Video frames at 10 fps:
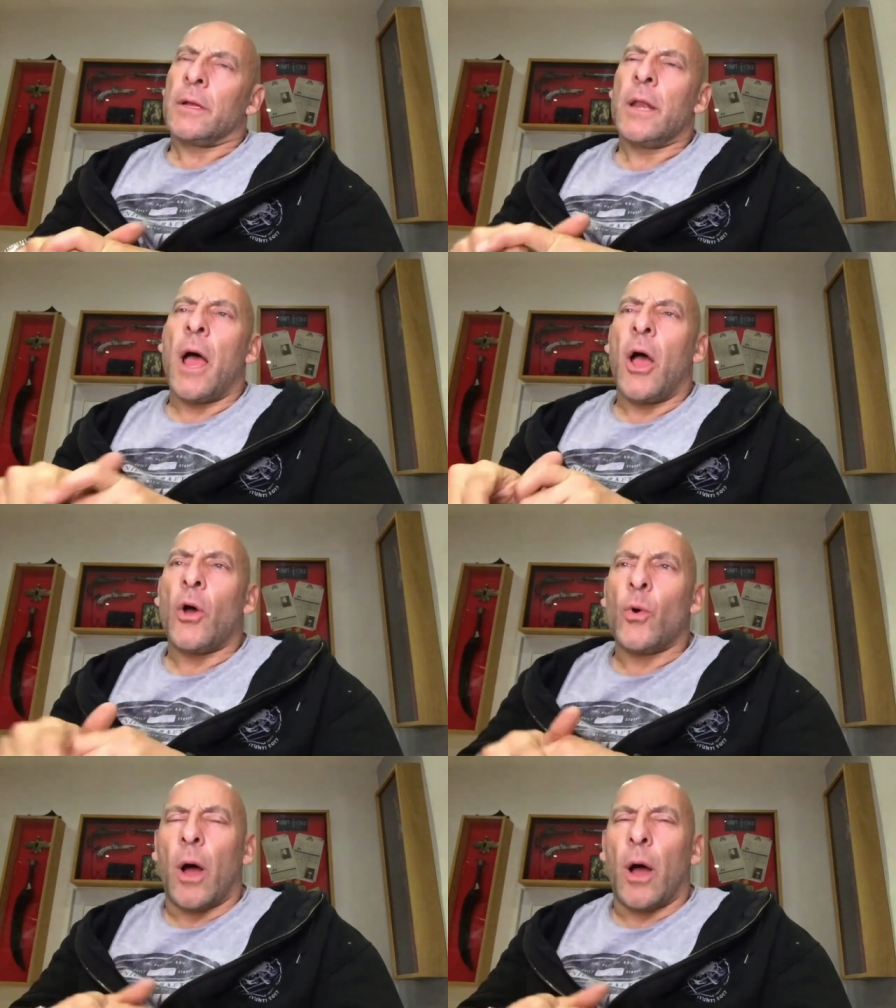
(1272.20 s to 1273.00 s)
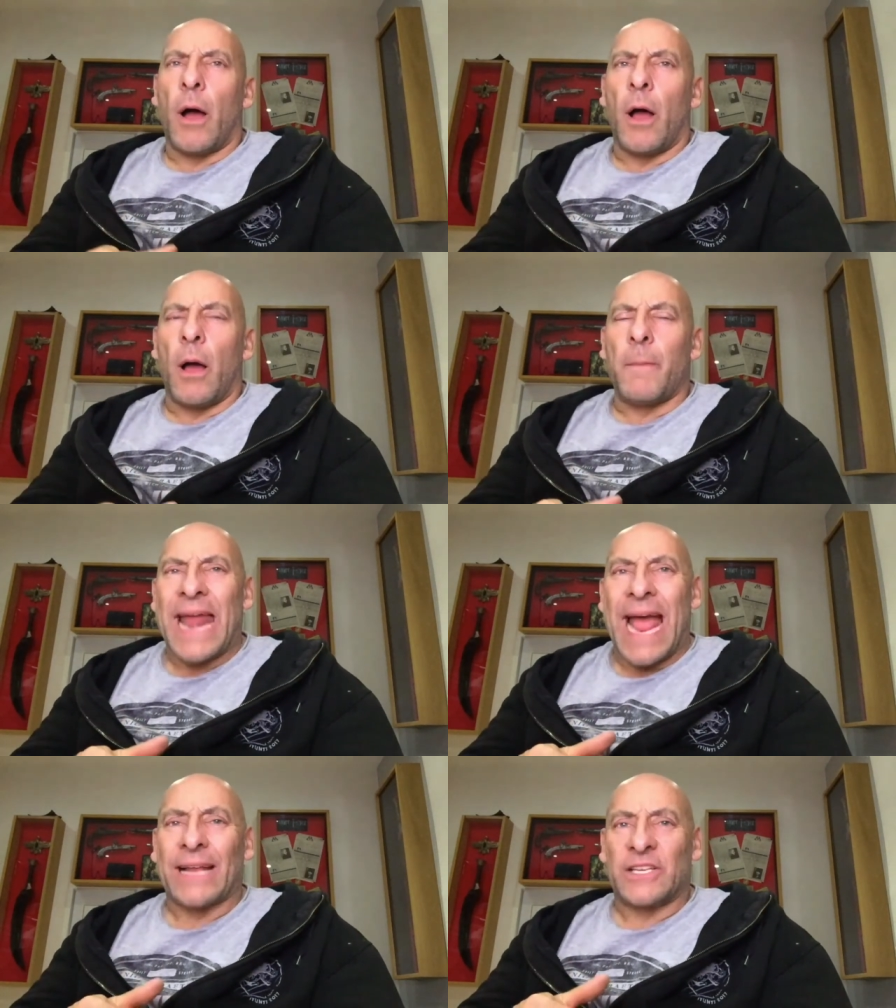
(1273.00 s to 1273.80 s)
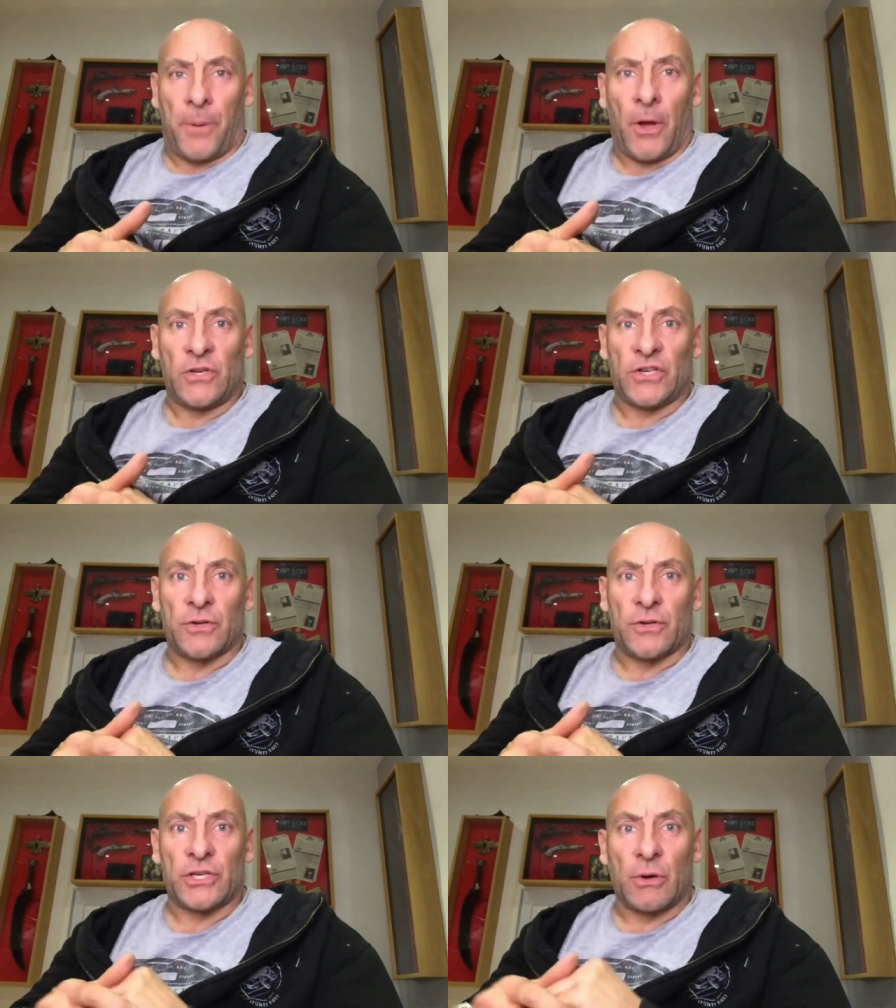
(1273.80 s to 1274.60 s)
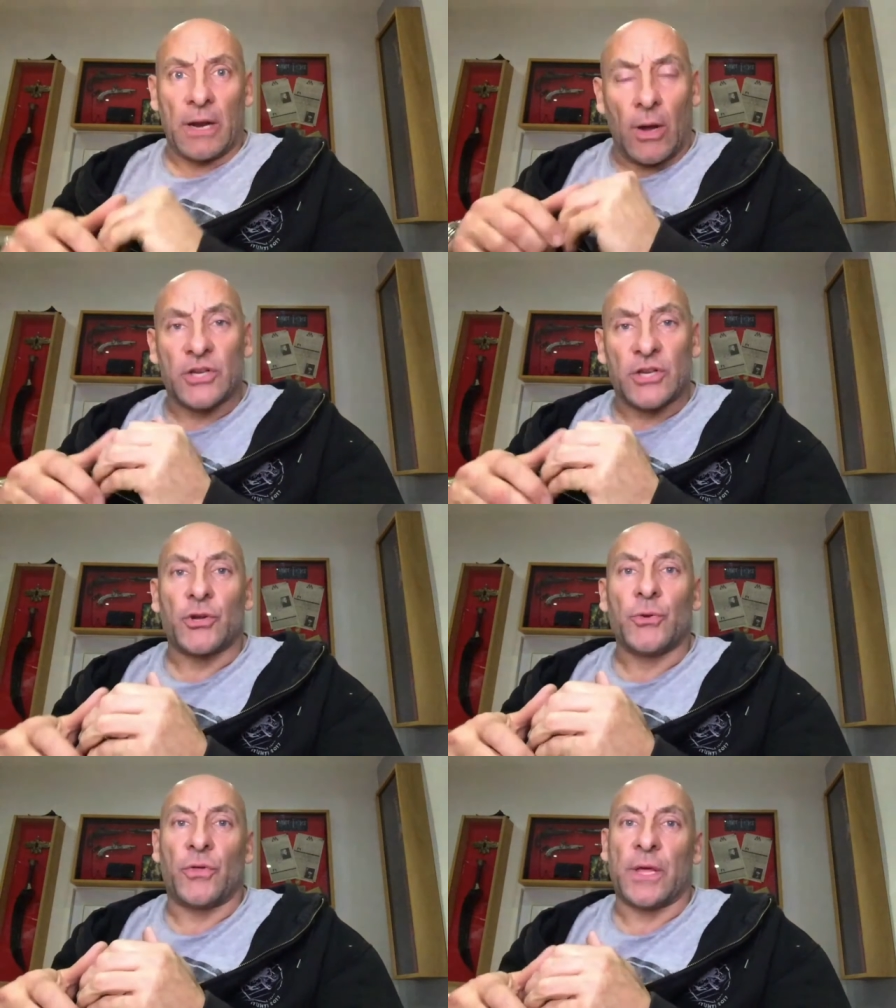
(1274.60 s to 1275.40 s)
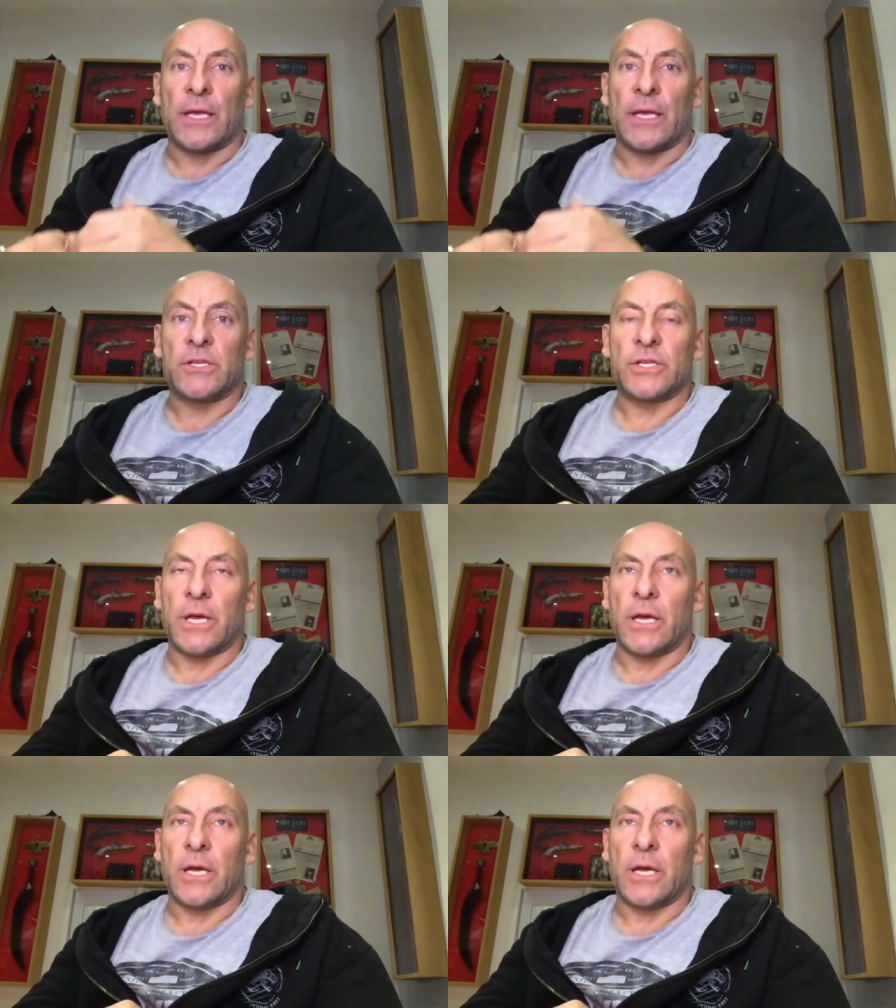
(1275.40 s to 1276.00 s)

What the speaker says: No, I'm an active person, so I like to do things.